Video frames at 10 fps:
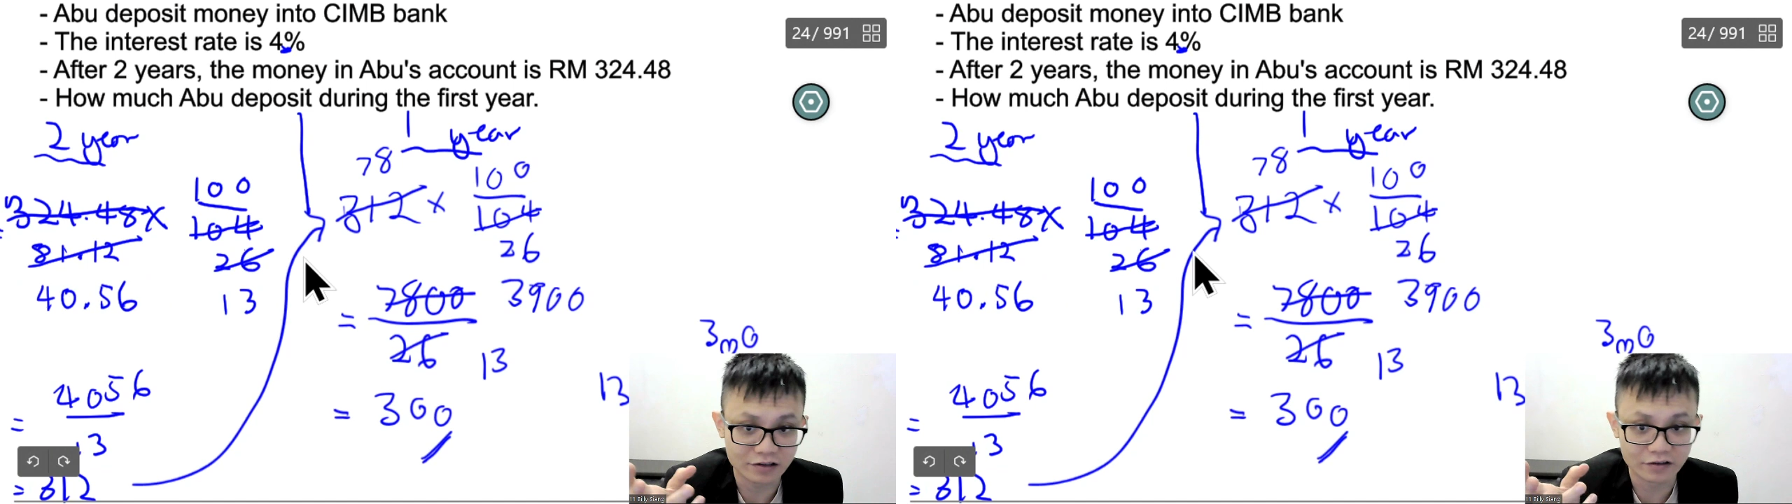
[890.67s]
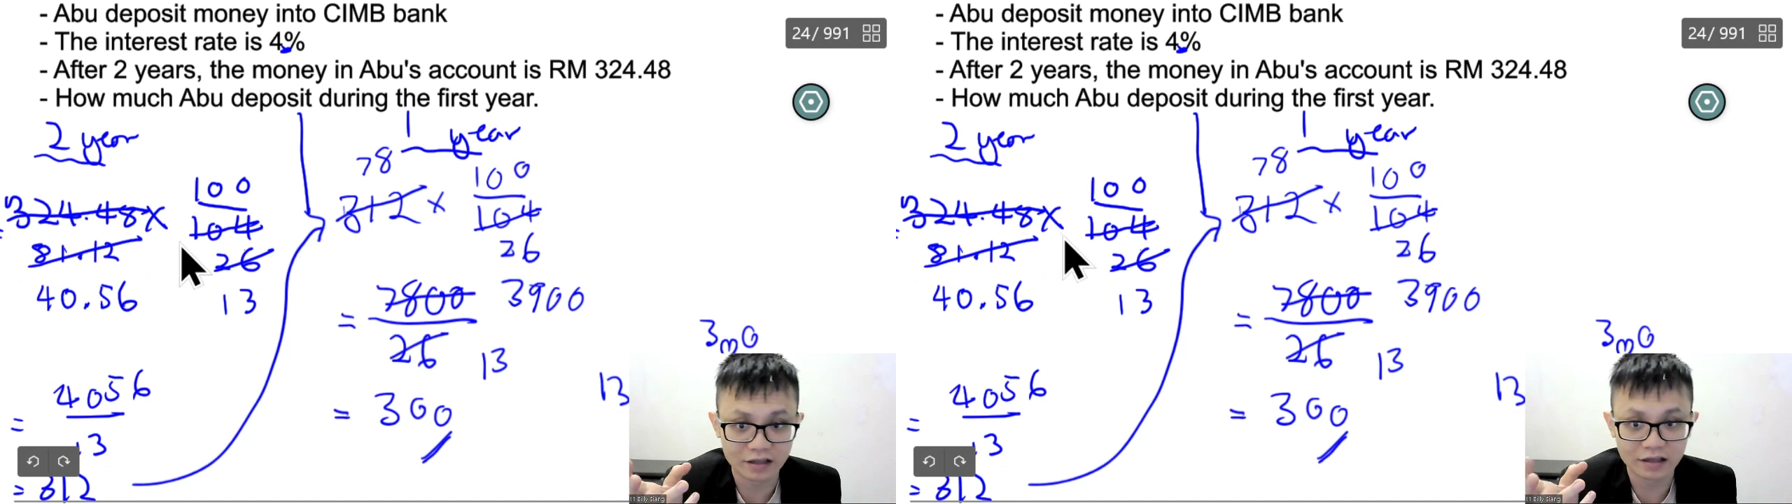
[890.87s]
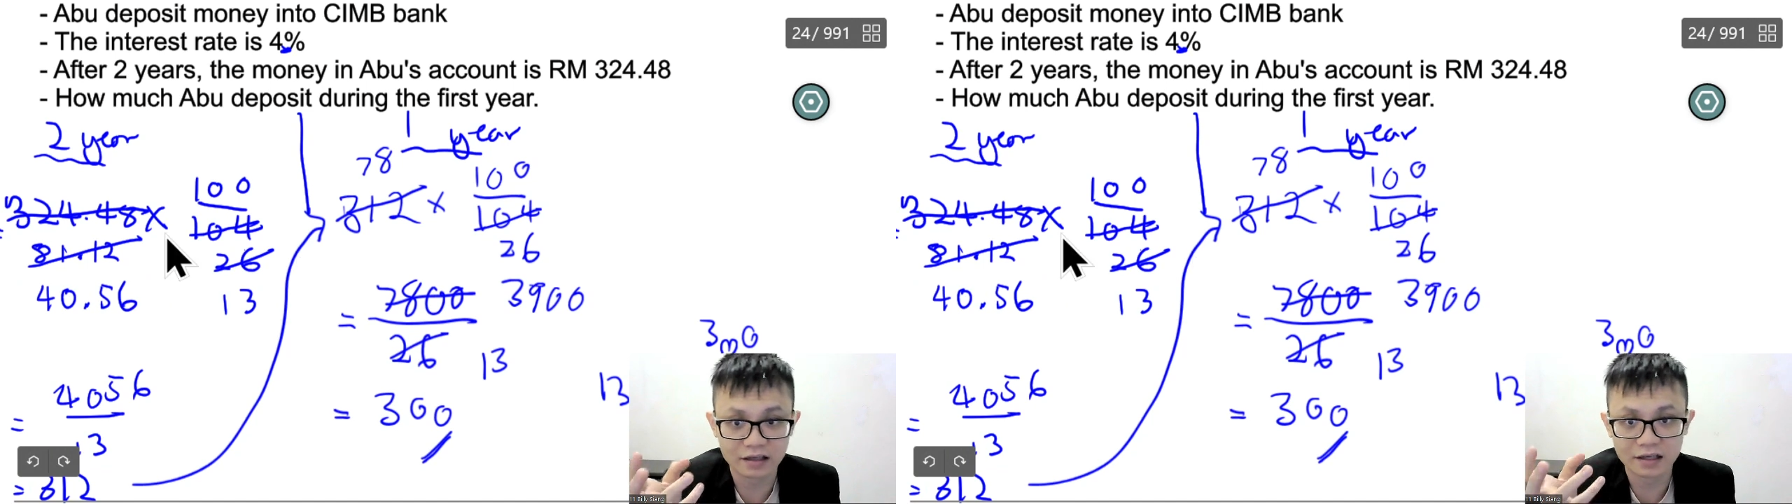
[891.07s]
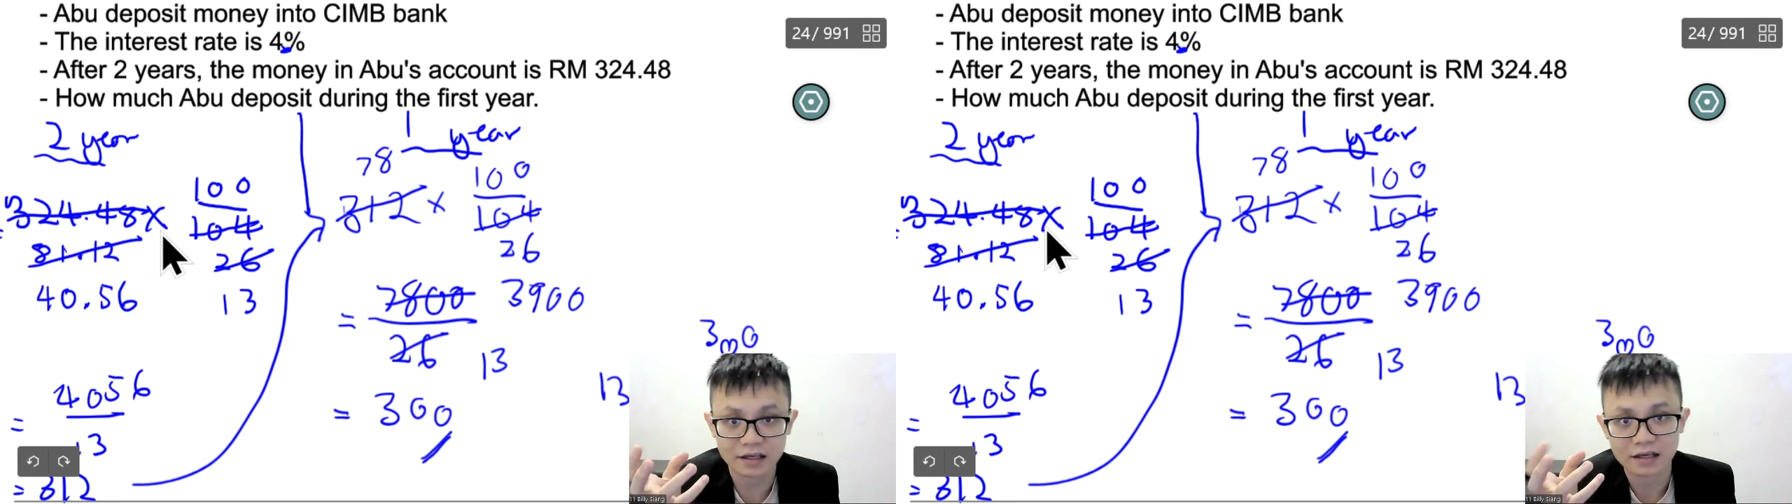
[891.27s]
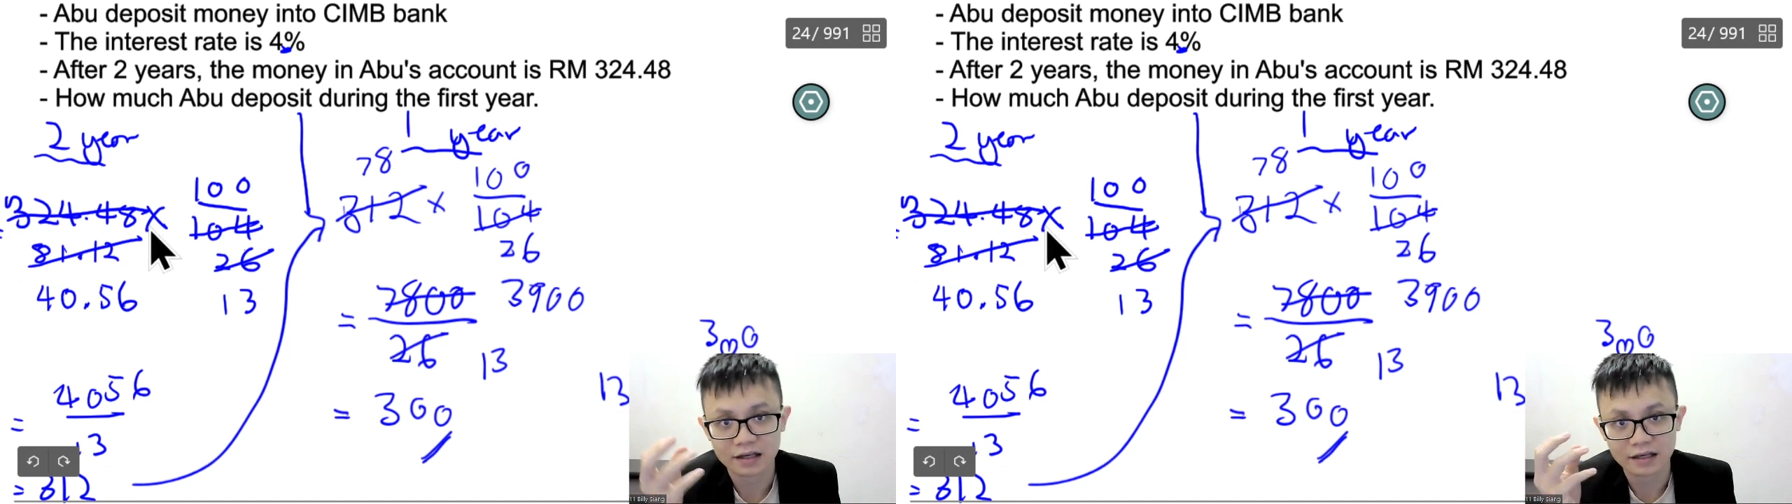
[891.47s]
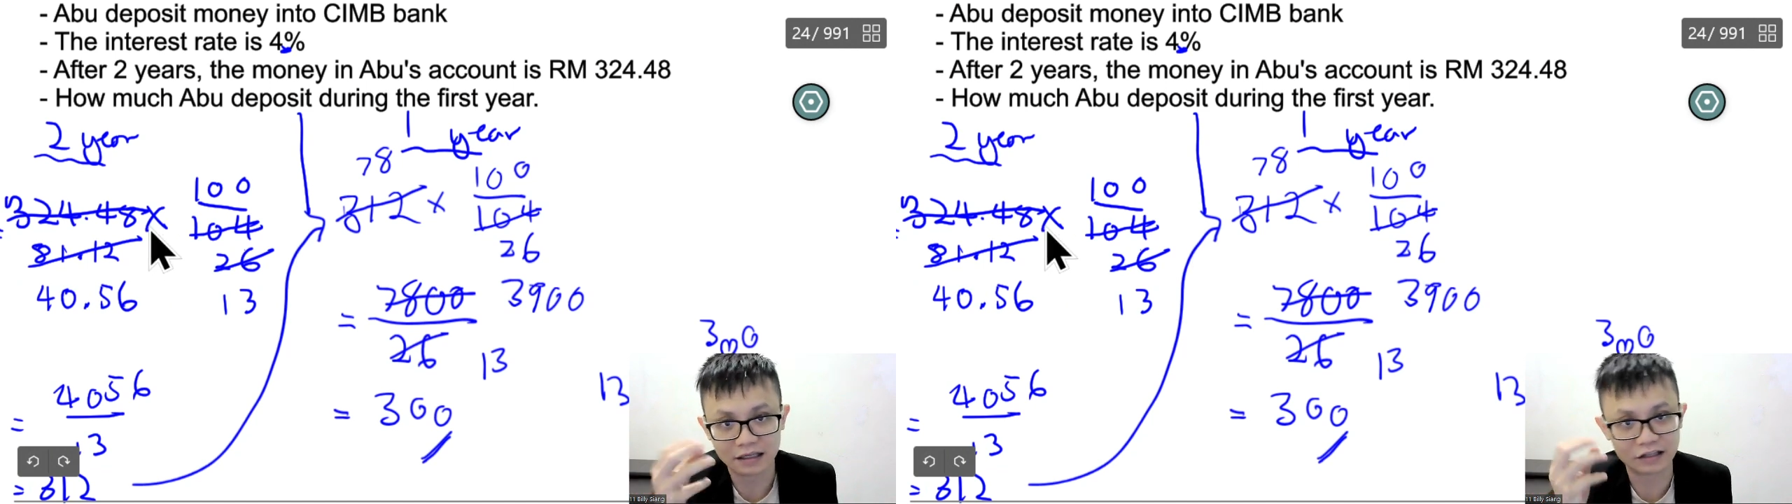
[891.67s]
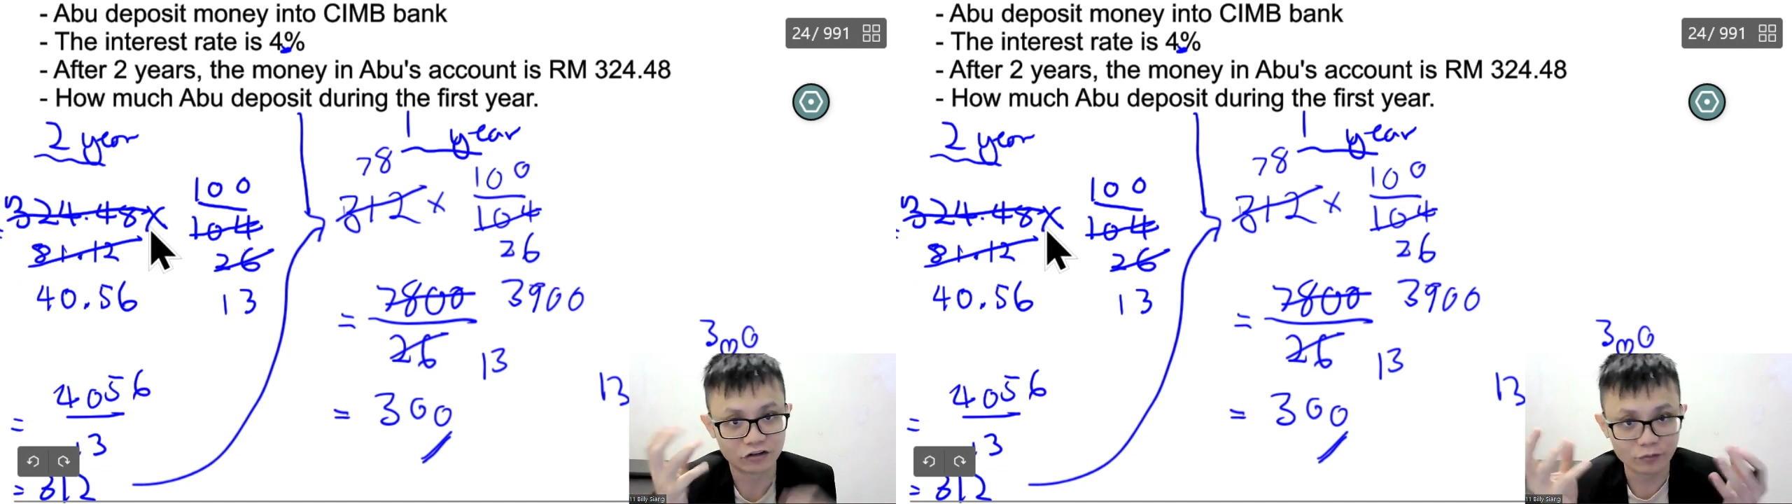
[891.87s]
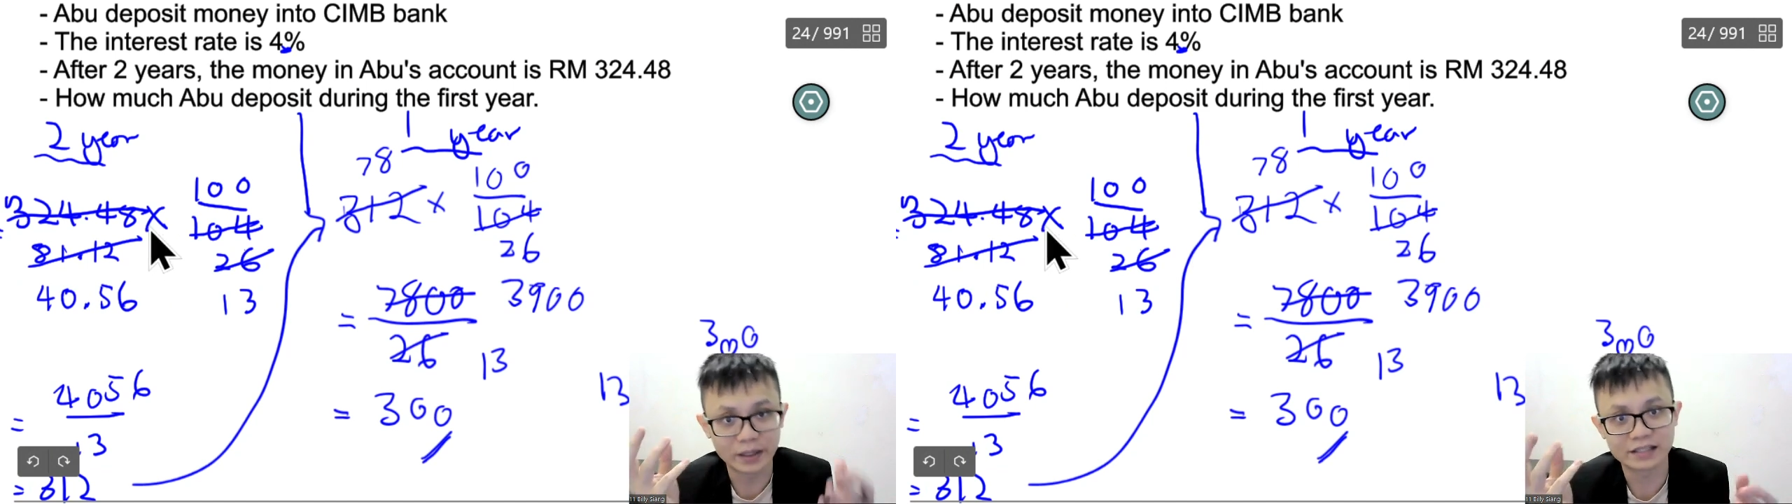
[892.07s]
Only in
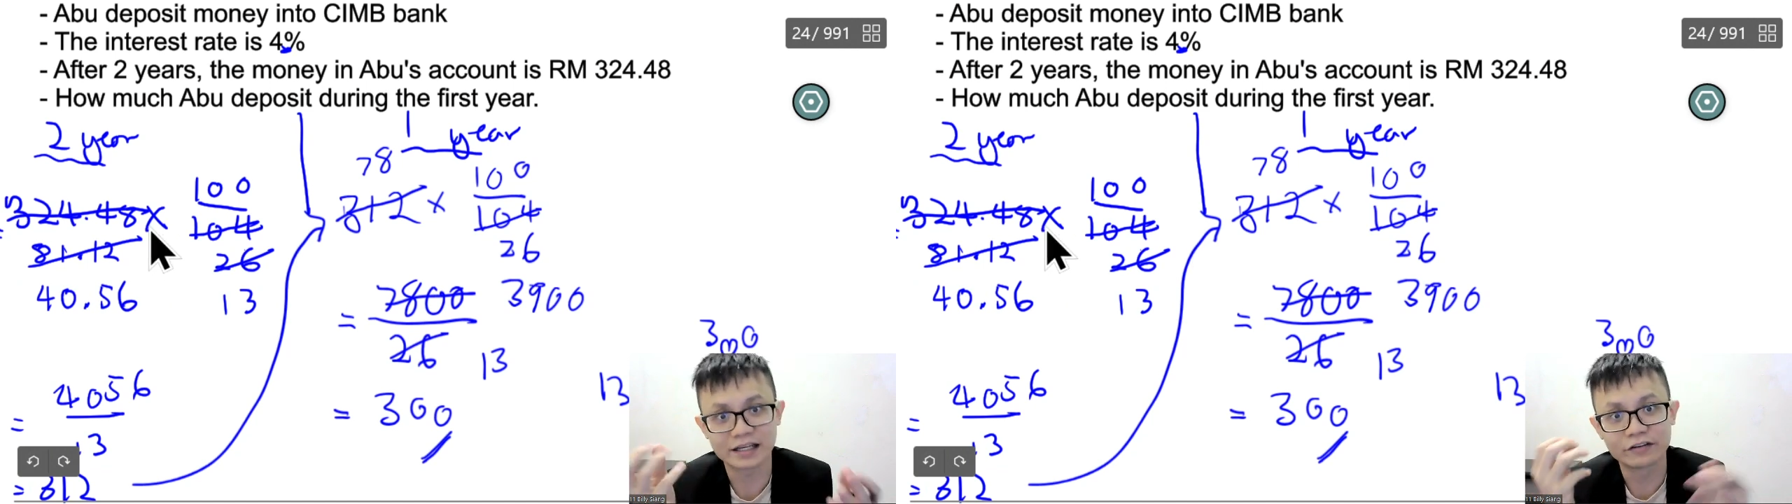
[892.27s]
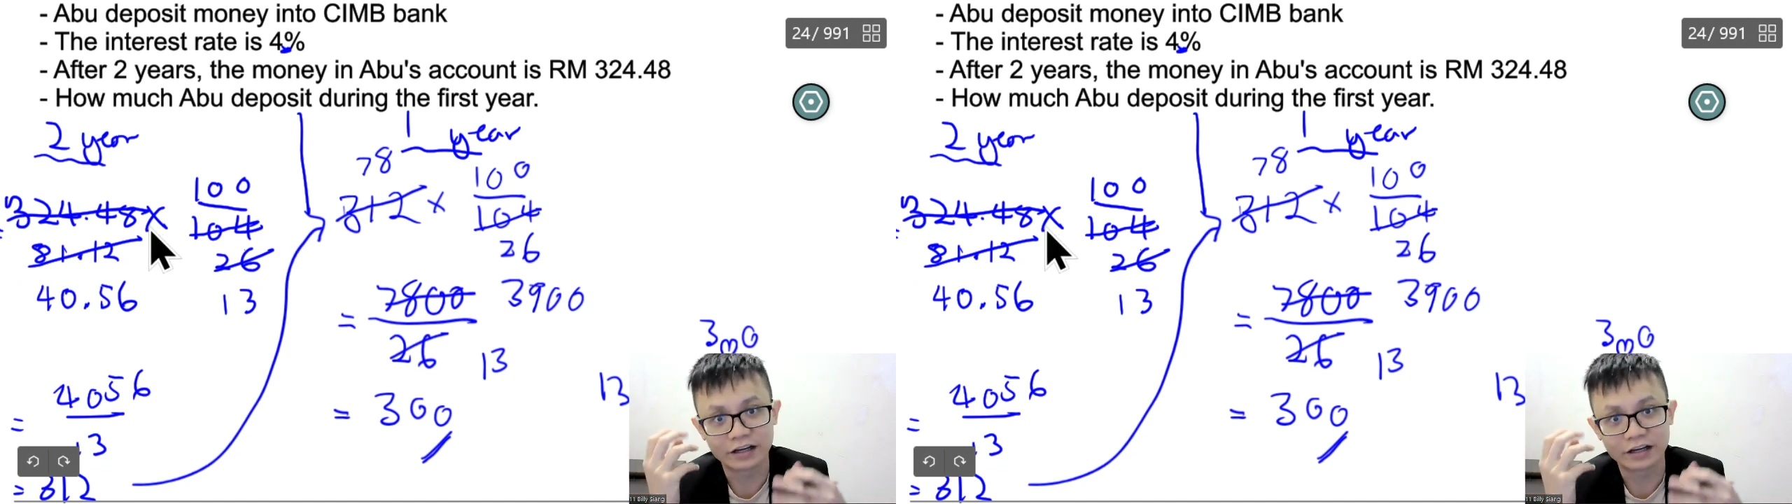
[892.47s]
UPSR,